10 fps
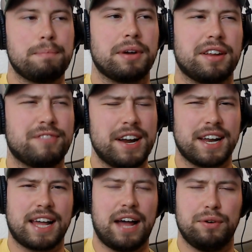but he's fighting a
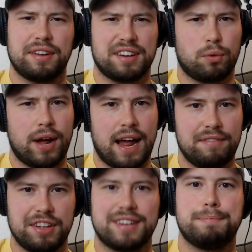guy who doesn't quite have
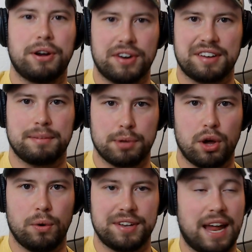the experience that
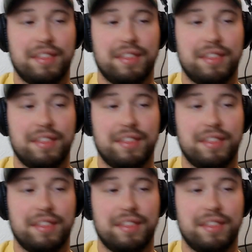Blachowicz had.